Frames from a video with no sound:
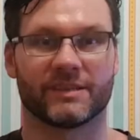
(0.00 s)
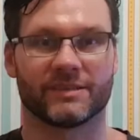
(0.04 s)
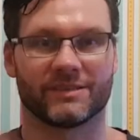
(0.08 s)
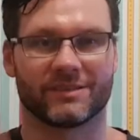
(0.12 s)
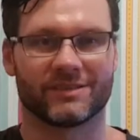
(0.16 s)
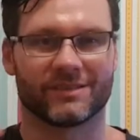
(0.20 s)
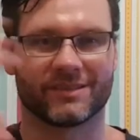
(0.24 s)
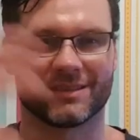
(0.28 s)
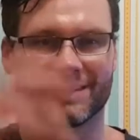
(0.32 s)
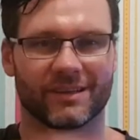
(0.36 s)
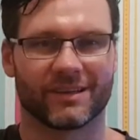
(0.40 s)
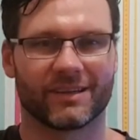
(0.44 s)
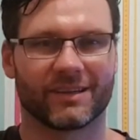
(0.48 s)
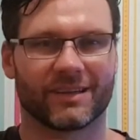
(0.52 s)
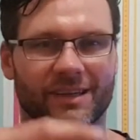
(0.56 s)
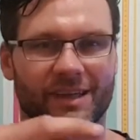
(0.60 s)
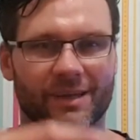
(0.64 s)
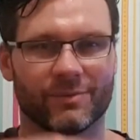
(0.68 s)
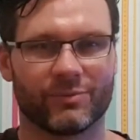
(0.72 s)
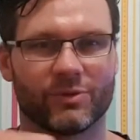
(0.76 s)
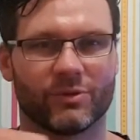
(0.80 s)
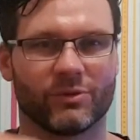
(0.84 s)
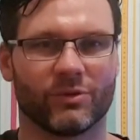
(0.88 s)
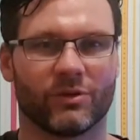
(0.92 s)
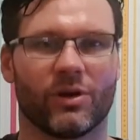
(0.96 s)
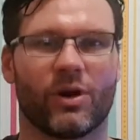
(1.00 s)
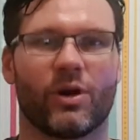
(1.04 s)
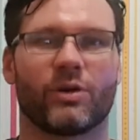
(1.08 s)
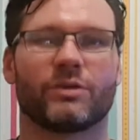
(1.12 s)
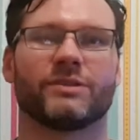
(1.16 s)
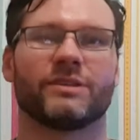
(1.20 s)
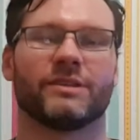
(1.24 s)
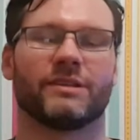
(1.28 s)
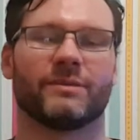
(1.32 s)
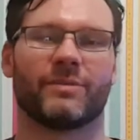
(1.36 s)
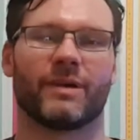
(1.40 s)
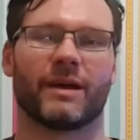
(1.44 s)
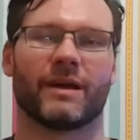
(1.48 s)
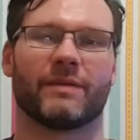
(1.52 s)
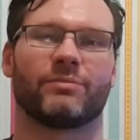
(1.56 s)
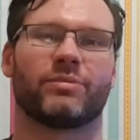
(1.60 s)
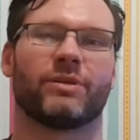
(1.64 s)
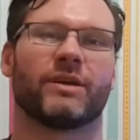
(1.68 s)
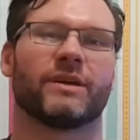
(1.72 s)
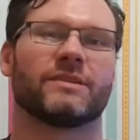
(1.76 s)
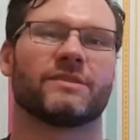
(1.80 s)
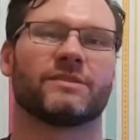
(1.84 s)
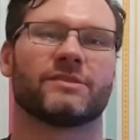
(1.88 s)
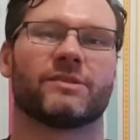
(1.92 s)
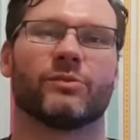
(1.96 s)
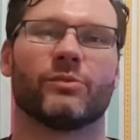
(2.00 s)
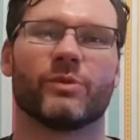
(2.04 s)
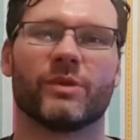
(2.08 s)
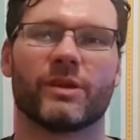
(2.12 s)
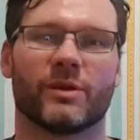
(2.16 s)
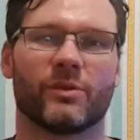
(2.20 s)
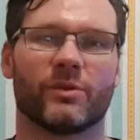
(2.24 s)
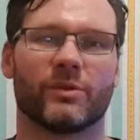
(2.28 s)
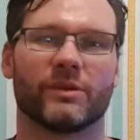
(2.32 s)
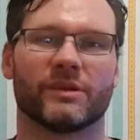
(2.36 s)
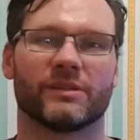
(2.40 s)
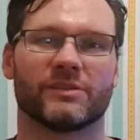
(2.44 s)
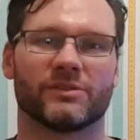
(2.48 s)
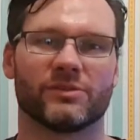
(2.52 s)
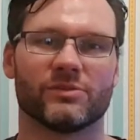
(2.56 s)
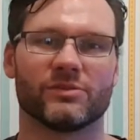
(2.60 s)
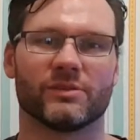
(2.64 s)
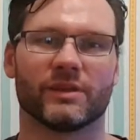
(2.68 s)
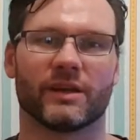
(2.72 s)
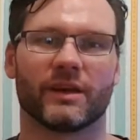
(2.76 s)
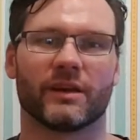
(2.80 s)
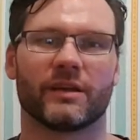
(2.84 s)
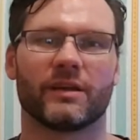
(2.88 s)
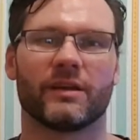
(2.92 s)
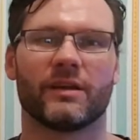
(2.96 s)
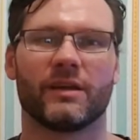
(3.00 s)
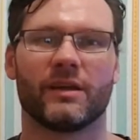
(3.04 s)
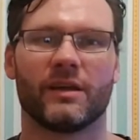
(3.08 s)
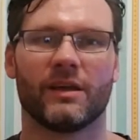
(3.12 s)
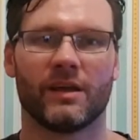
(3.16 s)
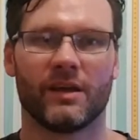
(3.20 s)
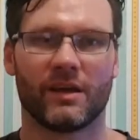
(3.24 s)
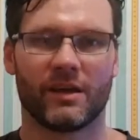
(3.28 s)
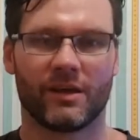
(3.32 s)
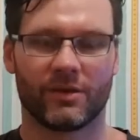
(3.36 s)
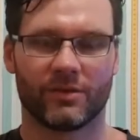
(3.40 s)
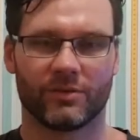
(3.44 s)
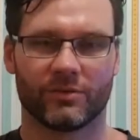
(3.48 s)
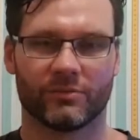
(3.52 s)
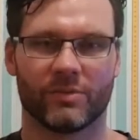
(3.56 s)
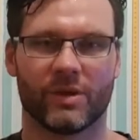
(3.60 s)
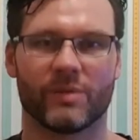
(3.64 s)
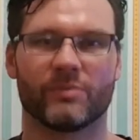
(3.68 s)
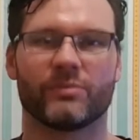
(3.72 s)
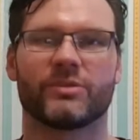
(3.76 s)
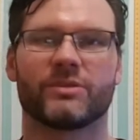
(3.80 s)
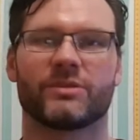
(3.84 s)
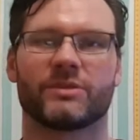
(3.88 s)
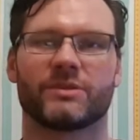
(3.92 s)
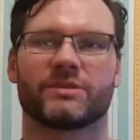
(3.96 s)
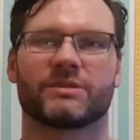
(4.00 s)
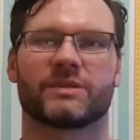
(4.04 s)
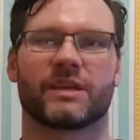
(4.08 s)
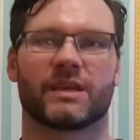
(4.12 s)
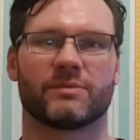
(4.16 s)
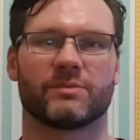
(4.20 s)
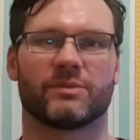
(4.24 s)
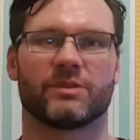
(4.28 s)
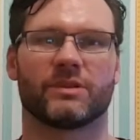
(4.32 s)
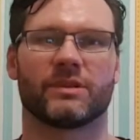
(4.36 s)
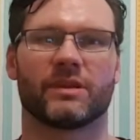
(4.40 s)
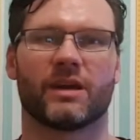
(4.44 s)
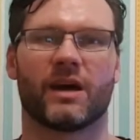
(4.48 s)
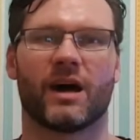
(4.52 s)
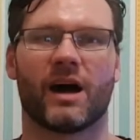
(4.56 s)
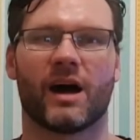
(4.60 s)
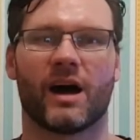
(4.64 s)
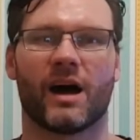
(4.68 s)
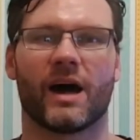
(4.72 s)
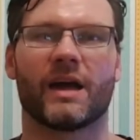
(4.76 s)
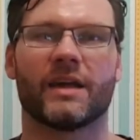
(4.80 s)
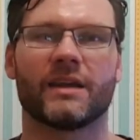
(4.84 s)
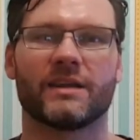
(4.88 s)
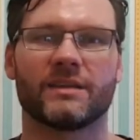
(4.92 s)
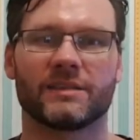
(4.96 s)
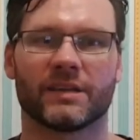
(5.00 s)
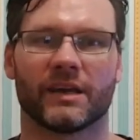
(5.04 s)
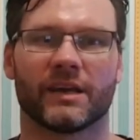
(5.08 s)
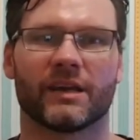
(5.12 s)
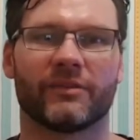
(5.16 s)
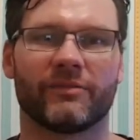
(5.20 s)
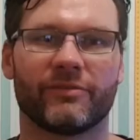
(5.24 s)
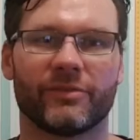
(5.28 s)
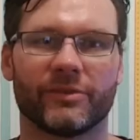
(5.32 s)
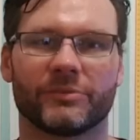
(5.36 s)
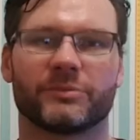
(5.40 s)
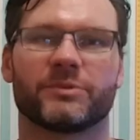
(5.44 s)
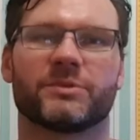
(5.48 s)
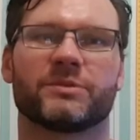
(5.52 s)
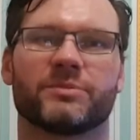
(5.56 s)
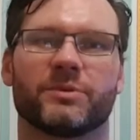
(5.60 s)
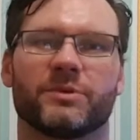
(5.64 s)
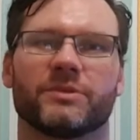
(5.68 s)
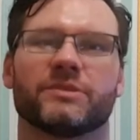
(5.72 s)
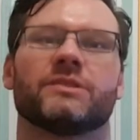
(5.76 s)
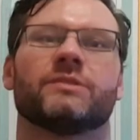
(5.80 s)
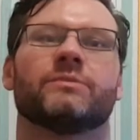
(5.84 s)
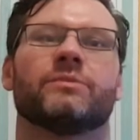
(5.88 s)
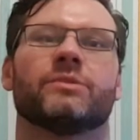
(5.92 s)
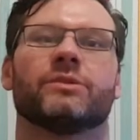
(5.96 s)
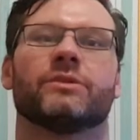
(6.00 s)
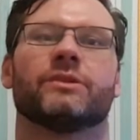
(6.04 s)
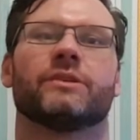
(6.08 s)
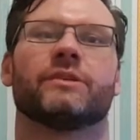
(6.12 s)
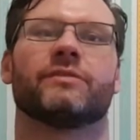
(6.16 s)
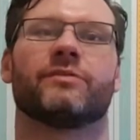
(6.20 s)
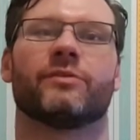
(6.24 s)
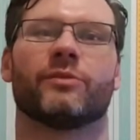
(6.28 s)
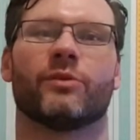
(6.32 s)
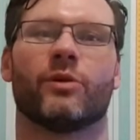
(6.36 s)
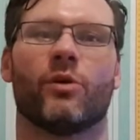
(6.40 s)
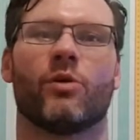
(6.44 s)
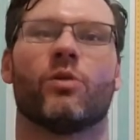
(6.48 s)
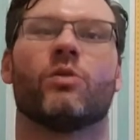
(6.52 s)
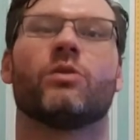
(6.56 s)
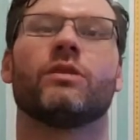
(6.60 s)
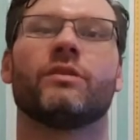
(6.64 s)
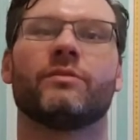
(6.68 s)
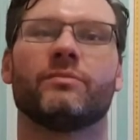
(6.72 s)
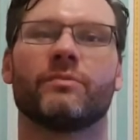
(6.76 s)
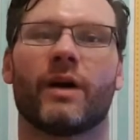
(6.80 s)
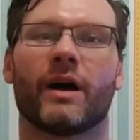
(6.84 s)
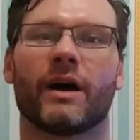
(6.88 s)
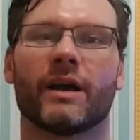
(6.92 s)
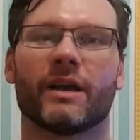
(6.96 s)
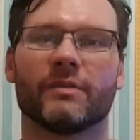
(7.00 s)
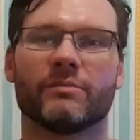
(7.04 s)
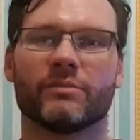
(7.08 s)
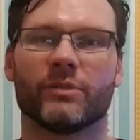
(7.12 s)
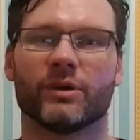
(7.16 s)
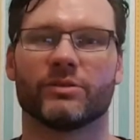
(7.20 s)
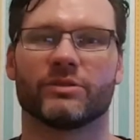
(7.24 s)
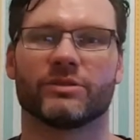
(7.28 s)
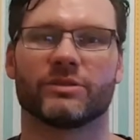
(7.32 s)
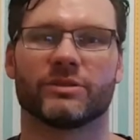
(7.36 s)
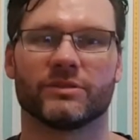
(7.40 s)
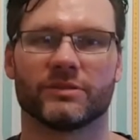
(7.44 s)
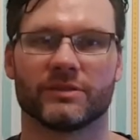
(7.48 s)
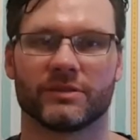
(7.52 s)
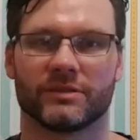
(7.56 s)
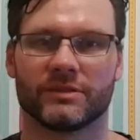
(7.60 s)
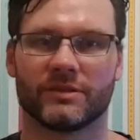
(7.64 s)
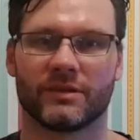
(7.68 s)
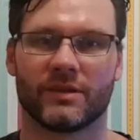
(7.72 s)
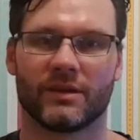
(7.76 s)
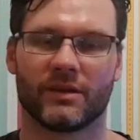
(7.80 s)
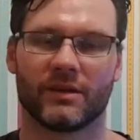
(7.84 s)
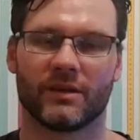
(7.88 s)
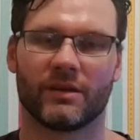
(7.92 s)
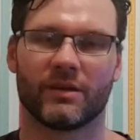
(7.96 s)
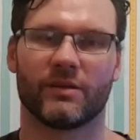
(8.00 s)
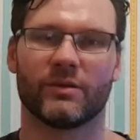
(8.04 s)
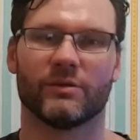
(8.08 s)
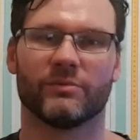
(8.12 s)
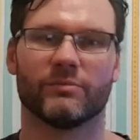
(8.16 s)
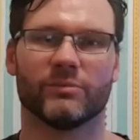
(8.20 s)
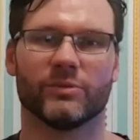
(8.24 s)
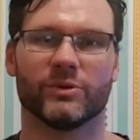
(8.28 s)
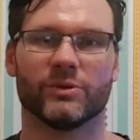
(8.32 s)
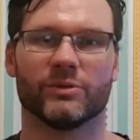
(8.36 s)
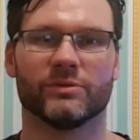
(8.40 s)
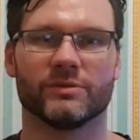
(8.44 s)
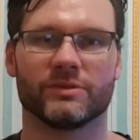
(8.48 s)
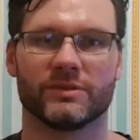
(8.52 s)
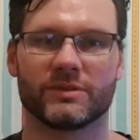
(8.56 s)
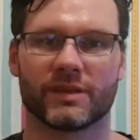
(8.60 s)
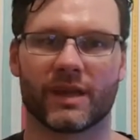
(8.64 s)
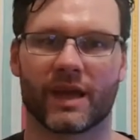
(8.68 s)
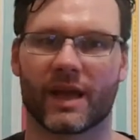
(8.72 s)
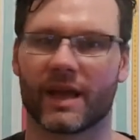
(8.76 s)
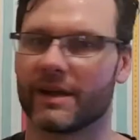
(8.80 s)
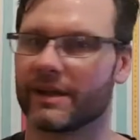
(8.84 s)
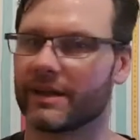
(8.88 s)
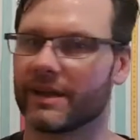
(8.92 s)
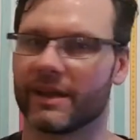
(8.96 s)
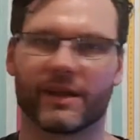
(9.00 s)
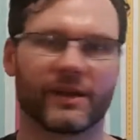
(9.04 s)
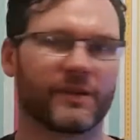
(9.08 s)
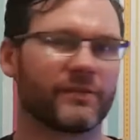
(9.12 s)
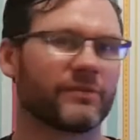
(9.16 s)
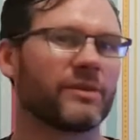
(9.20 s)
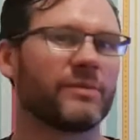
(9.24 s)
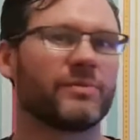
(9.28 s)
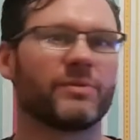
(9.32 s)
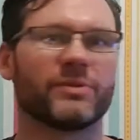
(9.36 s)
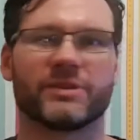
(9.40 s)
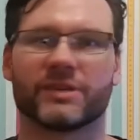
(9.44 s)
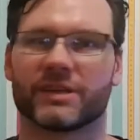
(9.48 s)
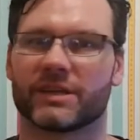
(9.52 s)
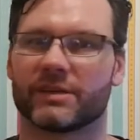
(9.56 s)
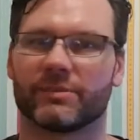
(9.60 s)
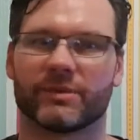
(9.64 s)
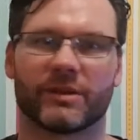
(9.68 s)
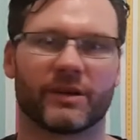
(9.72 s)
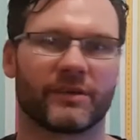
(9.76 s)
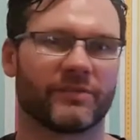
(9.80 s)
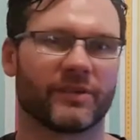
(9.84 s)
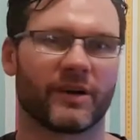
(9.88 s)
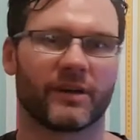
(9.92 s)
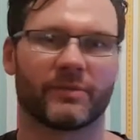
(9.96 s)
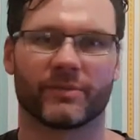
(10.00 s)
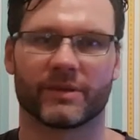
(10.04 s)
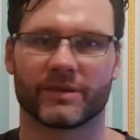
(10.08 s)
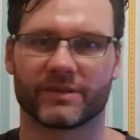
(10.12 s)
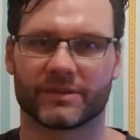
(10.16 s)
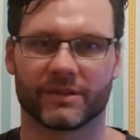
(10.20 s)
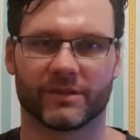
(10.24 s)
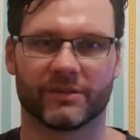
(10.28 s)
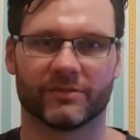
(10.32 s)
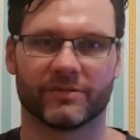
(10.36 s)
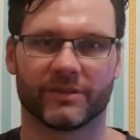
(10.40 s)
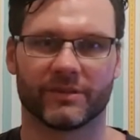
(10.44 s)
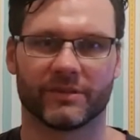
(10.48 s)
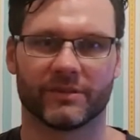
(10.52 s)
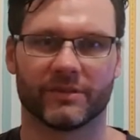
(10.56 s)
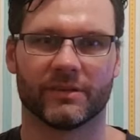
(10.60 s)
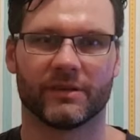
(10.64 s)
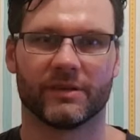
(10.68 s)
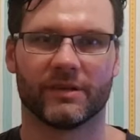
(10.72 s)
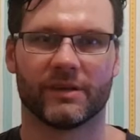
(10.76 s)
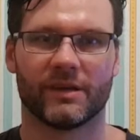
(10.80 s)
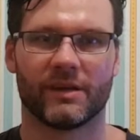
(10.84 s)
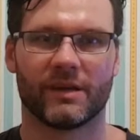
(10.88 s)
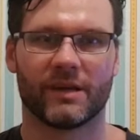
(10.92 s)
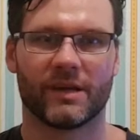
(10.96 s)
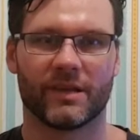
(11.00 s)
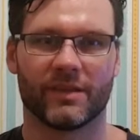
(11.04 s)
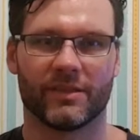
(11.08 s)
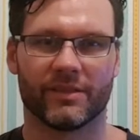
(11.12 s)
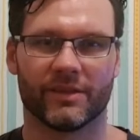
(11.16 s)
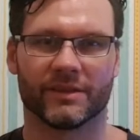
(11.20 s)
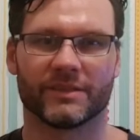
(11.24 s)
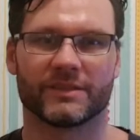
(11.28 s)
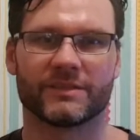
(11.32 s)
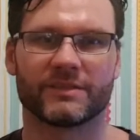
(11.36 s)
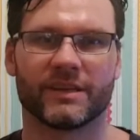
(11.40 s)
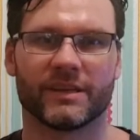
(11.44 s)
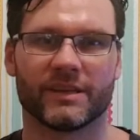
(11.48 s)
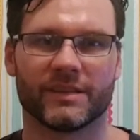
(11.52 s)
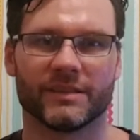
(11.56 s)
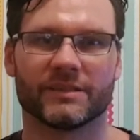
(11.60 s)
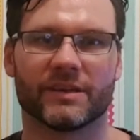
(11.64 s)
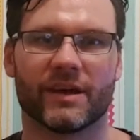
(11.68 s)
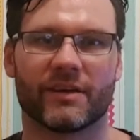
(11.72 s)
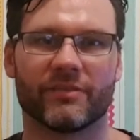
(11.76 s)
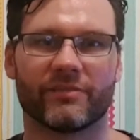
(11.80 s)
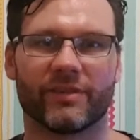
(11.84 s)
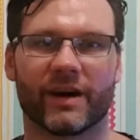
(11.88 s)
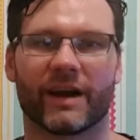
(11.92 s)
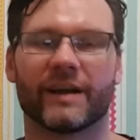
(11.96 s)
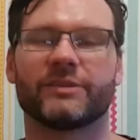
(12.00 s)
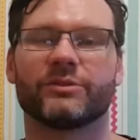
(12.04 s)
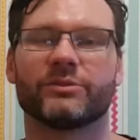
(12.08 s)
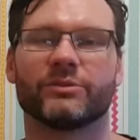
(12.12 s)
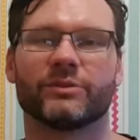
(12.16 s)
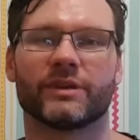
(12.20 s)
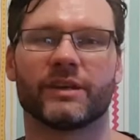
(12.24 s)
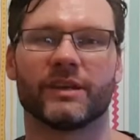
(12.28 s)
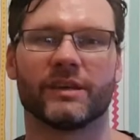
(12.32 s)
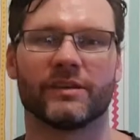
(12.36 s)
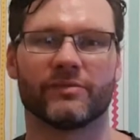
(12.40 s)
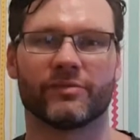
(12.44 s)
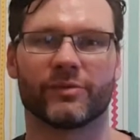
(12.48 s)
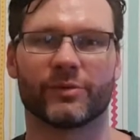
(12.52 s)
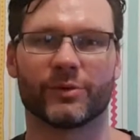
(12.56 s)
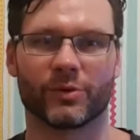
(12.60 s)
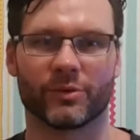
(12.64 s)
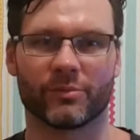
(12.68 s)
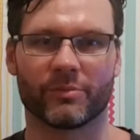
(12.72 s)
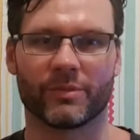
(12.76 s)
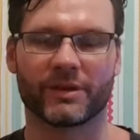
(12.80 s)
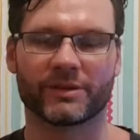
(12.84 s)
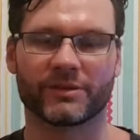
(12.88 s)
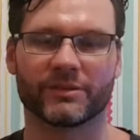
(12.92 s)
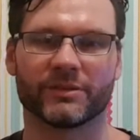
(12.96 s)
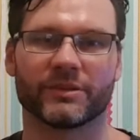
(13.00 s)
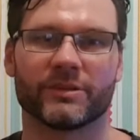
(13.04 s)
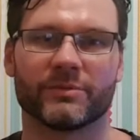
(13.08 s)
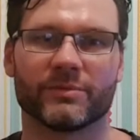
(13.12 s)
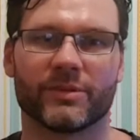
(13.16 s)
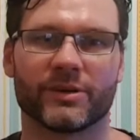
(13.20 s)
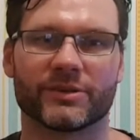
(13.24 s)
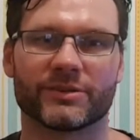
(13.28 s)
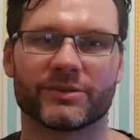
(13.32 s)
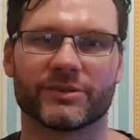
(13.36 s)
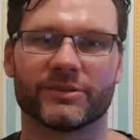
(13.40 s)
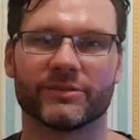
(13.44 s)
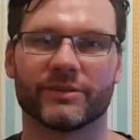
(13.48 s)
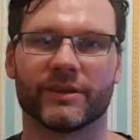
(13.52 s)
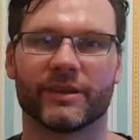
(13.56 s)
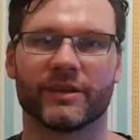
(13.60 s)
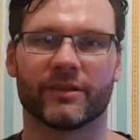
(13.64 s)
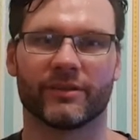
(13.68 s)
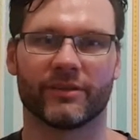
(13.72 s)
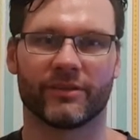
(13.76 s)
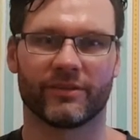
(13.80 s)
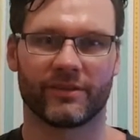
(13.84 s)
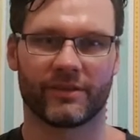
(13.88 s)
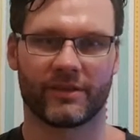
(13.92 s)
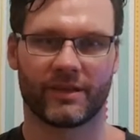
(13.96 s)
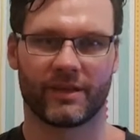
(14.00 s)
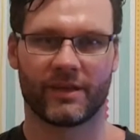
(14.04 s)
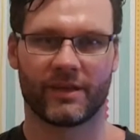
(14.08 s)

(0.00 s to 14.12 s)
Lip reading: tends to keep you locked in a bad place. So we don't want to do that. Remember this statement: I take full responsibility for all of my emotions, moods, and every predicament I find myself in. This is a vital key for your mental and emotional health.